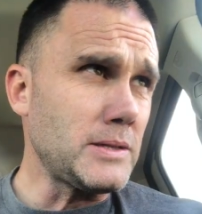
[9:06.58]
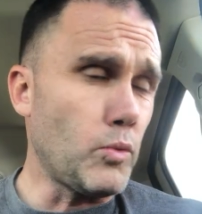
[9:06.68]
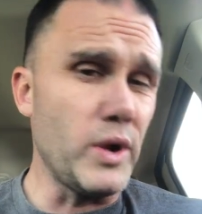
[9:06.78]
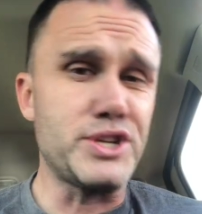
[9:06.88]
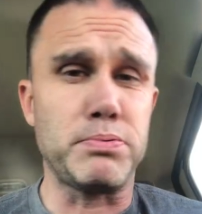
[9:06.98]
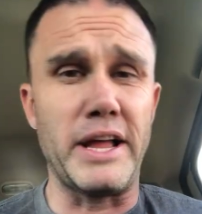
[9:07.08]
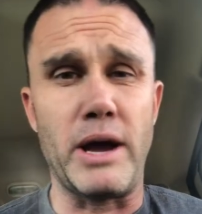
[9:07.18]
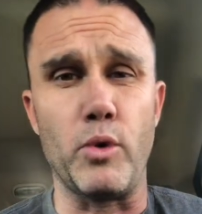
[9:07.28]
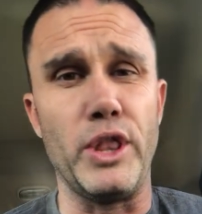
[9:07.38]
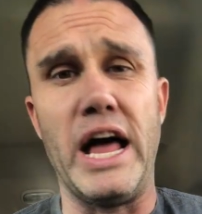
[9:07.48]
Which
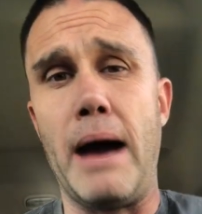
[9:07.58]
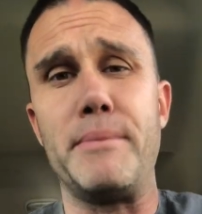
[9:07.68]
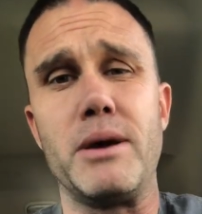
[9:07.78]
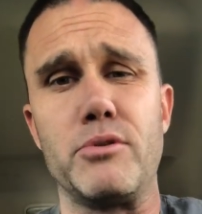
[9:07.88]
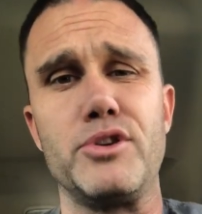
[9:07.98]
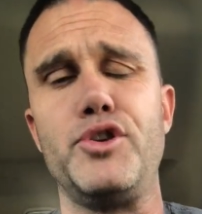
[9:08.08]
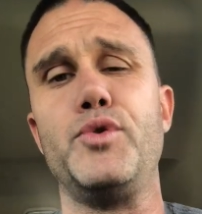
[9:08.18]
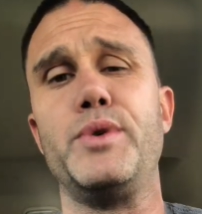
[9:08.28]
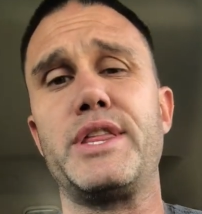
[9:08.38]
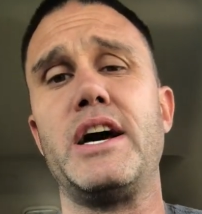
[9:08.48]
Plant will not be able to do
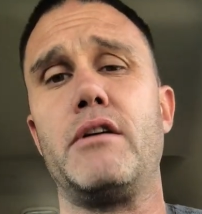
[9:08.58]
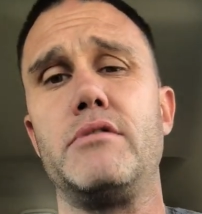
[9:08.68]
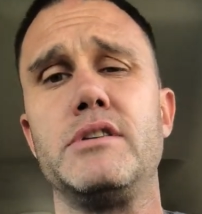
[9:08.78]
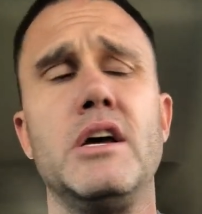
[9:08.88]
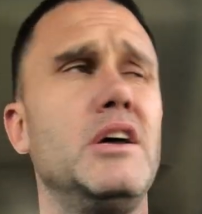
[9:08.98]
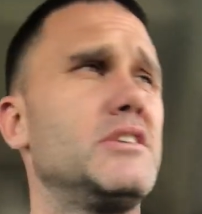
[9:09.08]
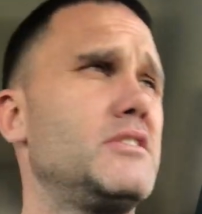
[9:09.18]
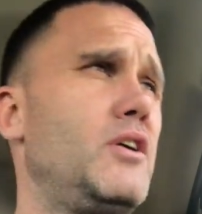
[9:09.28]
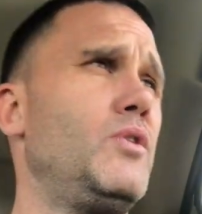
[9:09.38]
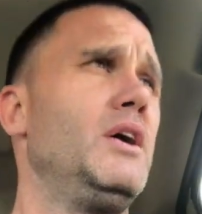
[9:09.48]
with Alvarez.
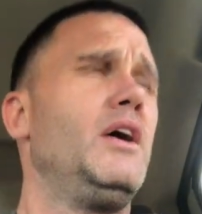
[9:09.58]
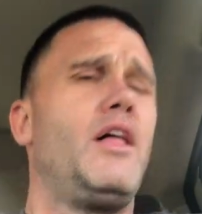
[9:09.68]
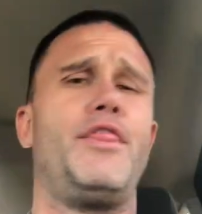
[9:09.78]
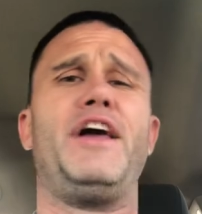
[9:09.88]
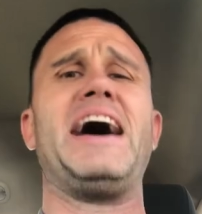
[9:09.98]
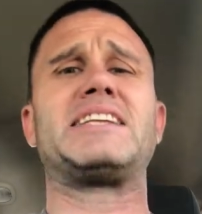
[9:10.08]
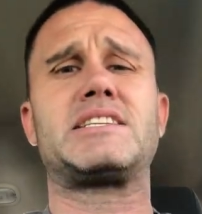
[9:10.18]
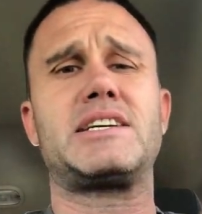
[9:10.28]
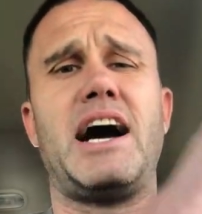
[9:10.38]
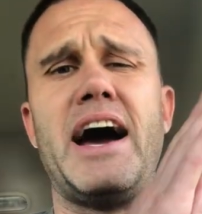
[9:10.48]
So
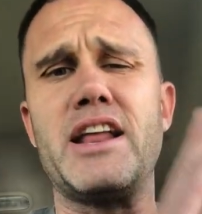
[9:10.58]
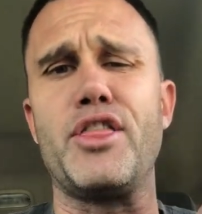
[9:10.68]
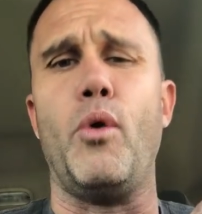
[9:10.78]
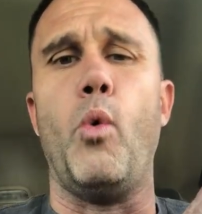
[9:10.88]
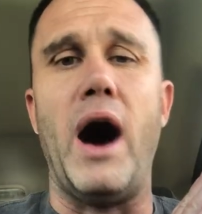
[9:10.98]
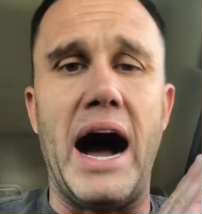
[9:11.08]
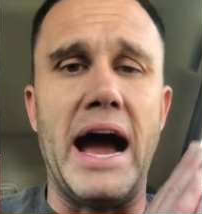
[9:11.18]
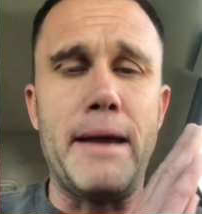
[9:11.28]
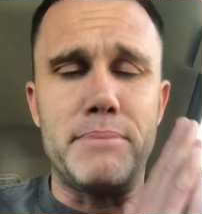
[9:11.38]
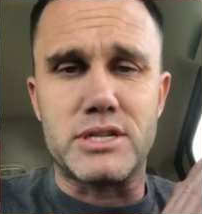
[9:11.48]
that's kind of the
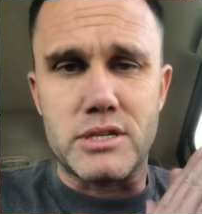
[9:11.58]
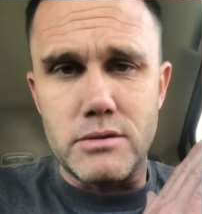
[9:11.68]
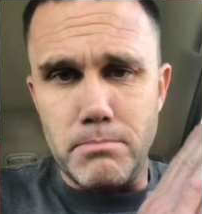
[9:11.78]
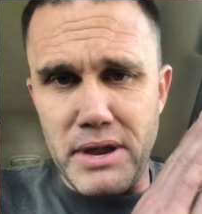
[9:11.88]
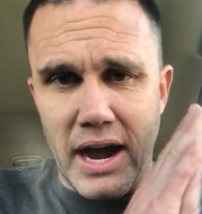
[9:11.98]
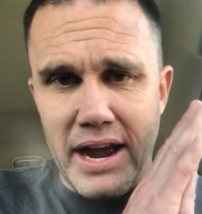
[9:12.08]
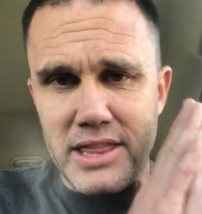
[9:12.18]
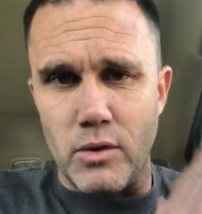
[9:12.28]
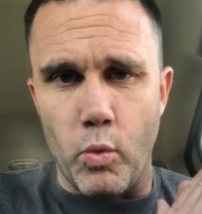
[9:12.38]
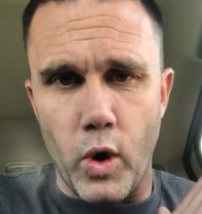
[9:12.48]
why, but
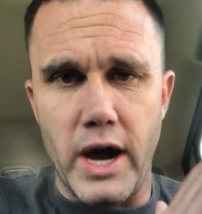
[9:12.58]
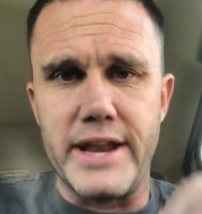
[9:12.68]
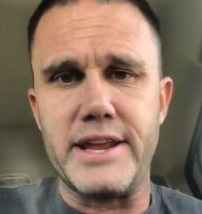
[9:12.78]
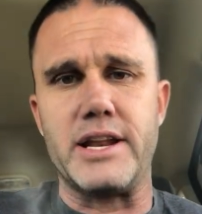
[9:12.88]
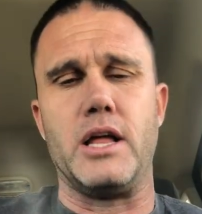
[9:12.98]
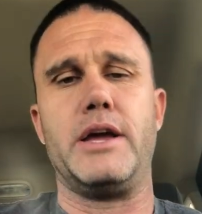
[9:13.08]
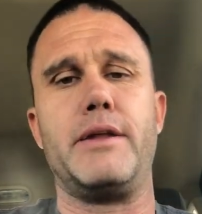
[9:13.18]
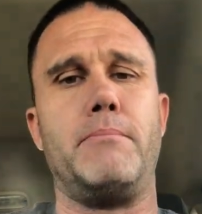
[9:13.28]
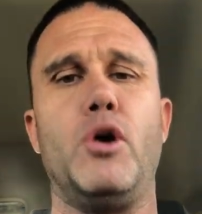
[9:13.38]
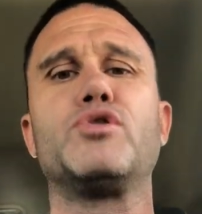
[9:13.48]
behind the what
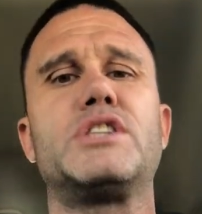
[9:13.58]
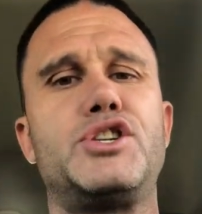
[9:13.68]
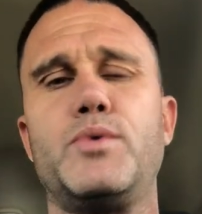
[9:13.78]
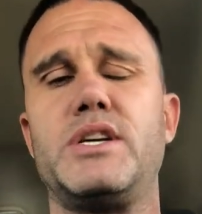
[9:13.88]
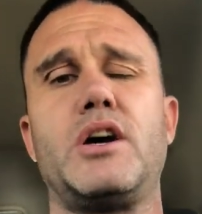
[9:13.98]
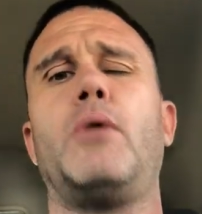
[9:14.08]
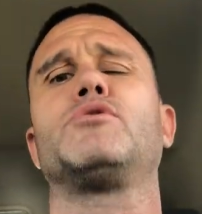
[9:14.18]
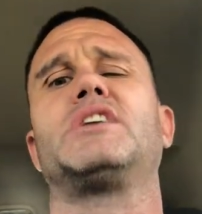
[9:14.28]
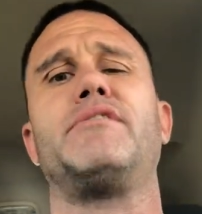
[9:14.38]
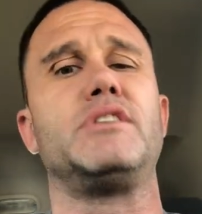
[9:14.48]
in most situations,
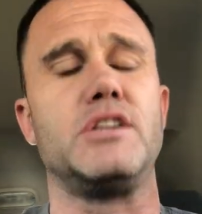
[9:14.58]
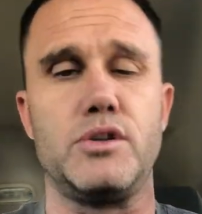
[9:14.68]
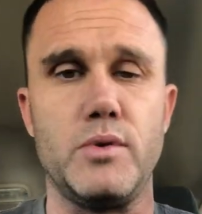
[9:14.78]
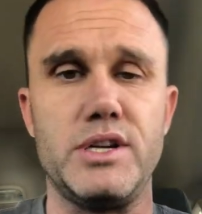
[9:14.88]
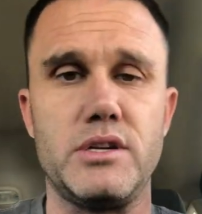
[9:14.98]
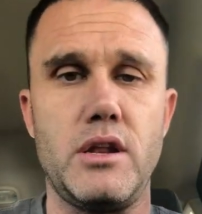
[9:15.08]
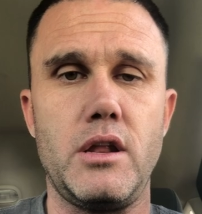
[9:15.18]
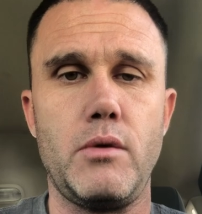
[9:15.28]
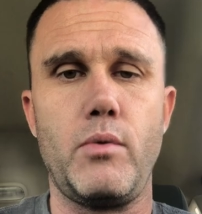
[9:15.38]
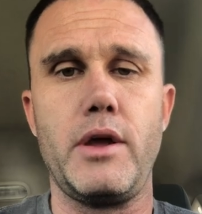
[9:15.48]
almost every situation
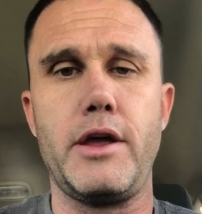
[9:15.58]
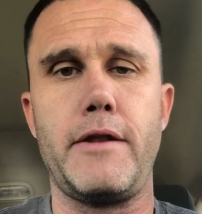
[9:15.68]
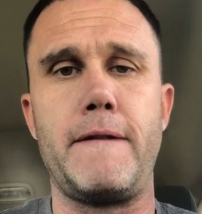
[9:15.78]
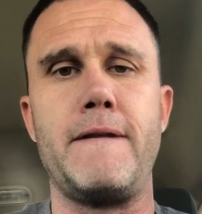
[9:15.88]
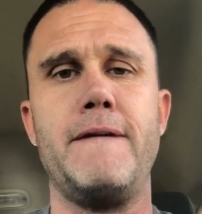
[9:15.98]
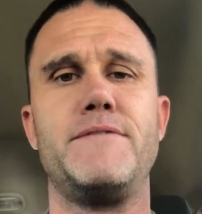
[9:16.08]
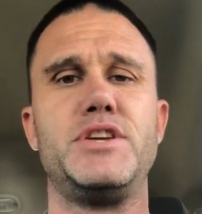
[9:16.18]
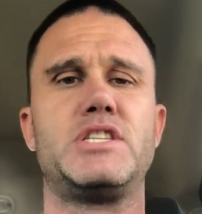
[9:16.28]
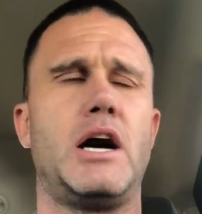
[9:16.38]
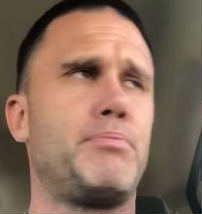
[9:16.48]
in
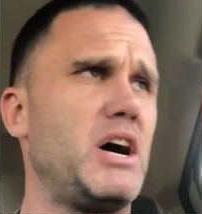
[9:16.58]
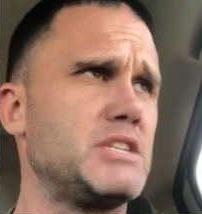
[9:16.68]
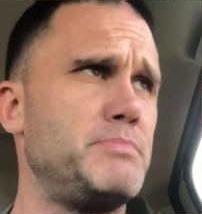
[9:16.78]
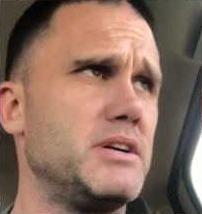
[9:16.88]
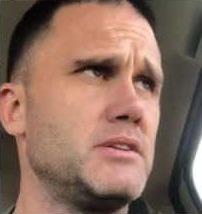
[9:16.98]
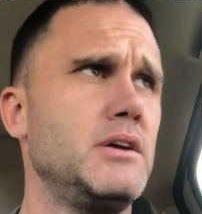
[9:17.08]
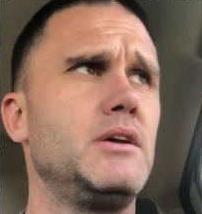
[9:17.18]
these top prospects.